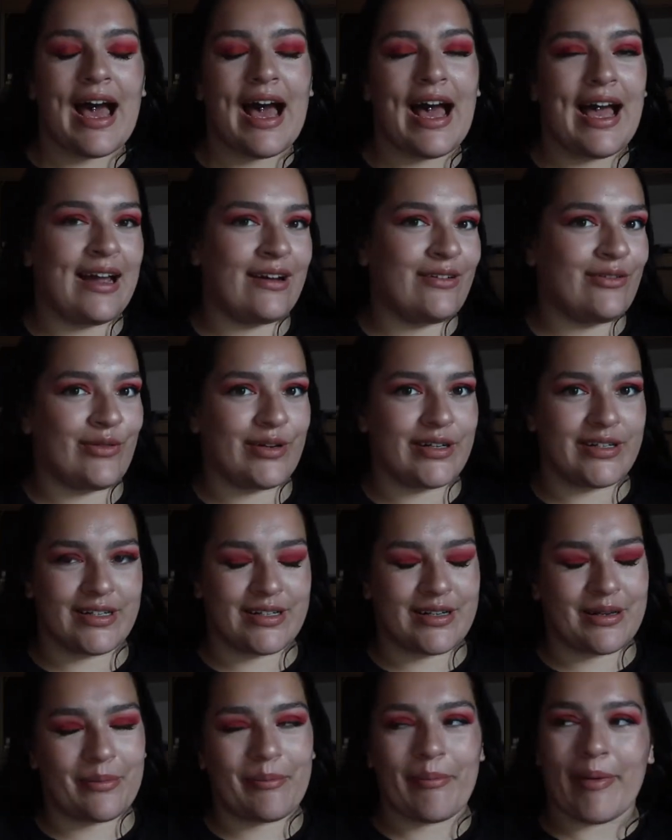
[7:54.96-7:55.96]
I don't want
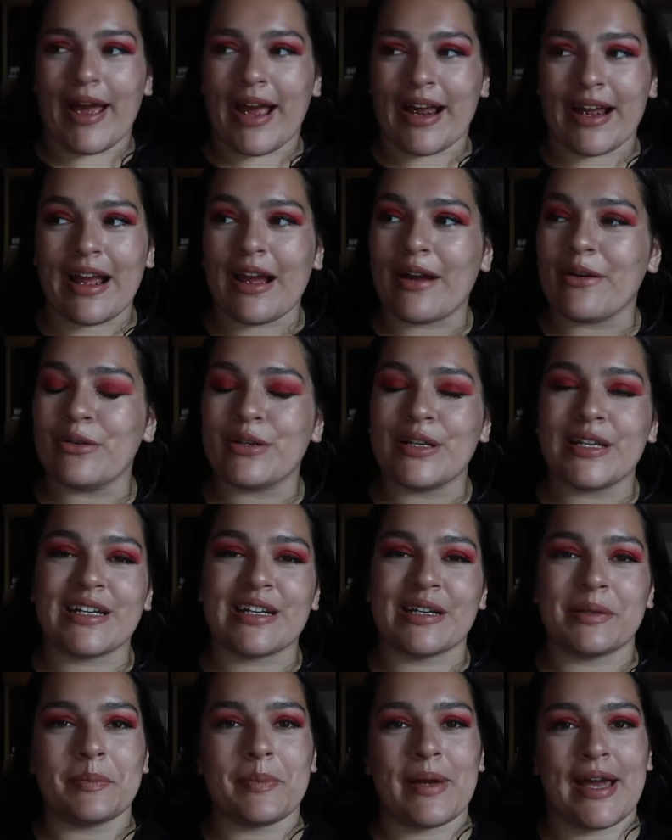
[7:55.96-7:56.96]
to come back. I only
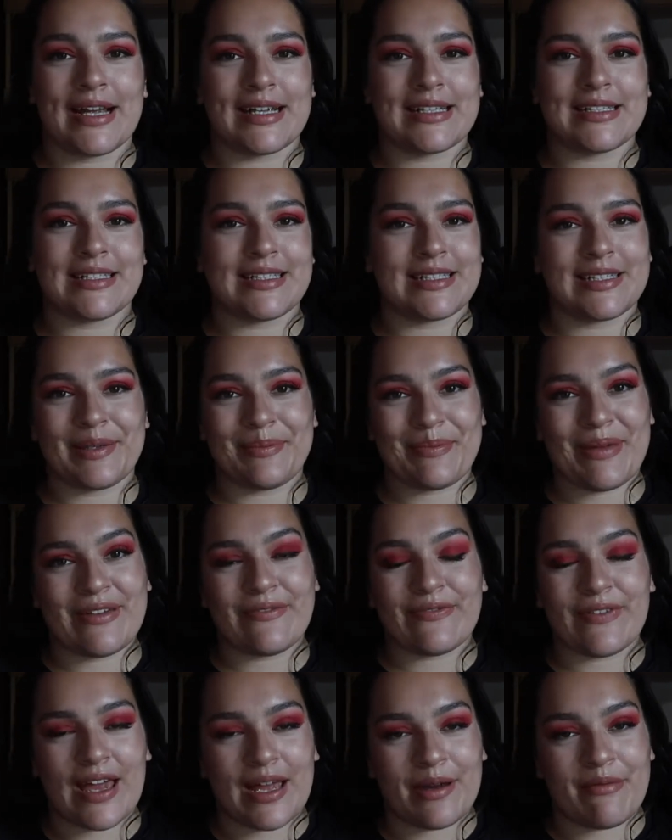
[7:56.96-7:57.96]
come back to see my
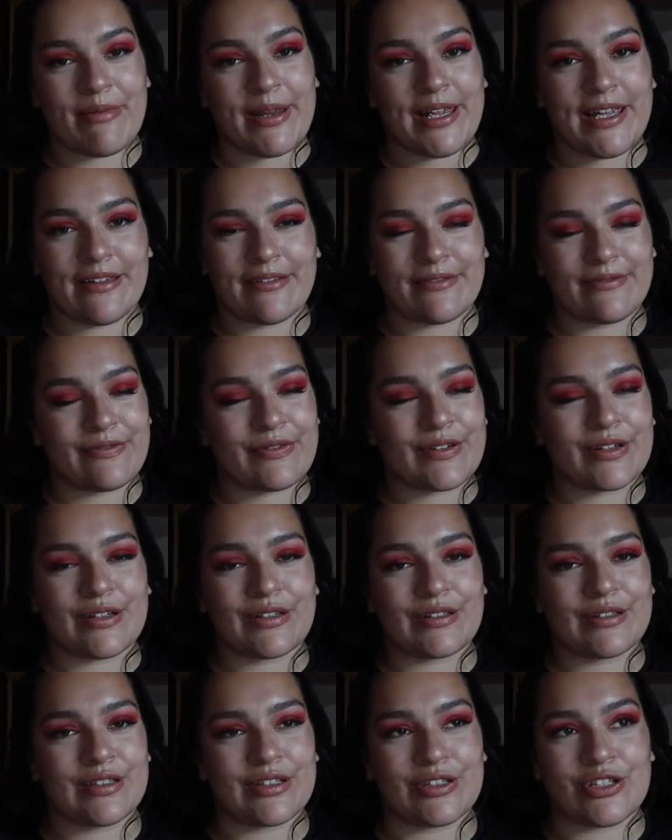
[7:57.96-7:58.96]
family and
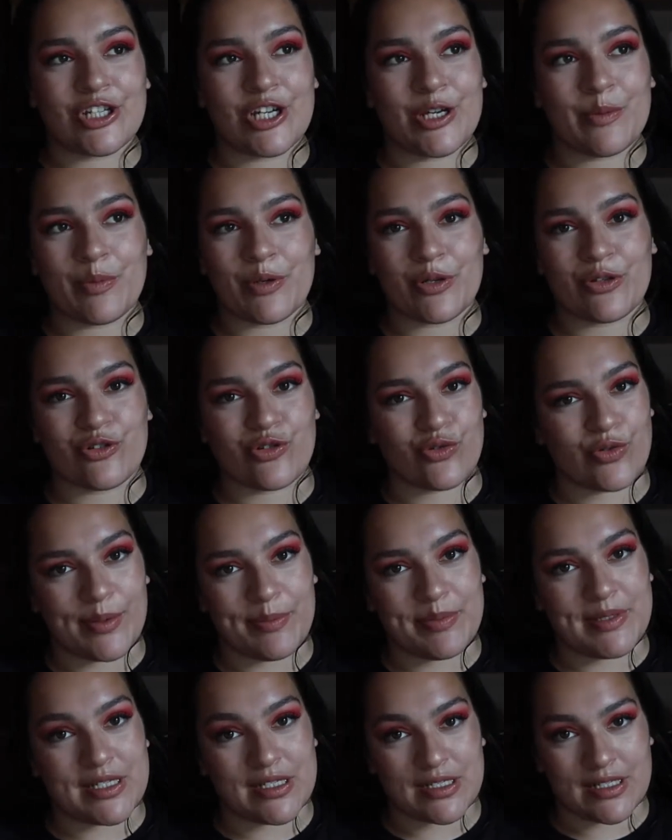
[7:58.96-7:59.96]
for the cheaper
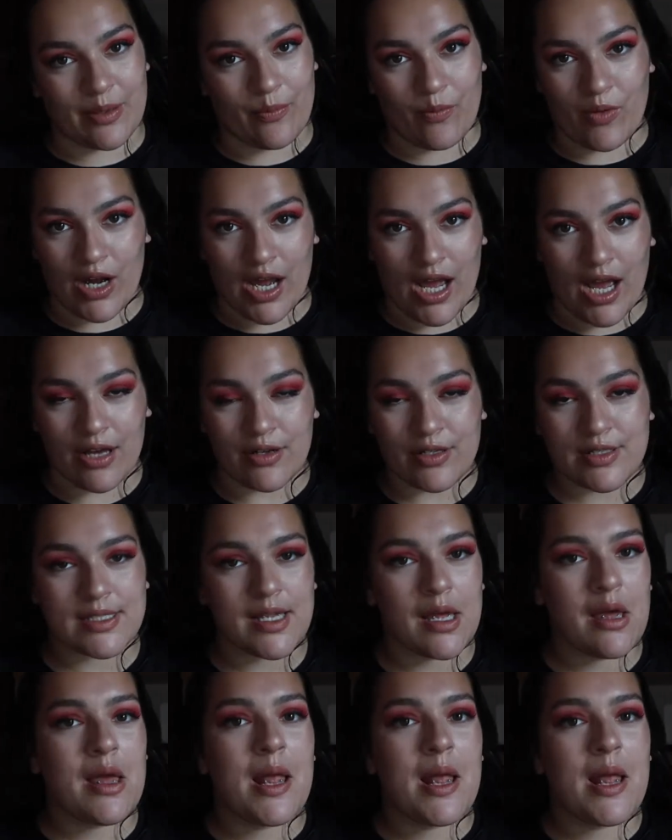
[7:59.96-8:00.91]
trip to somewhere else.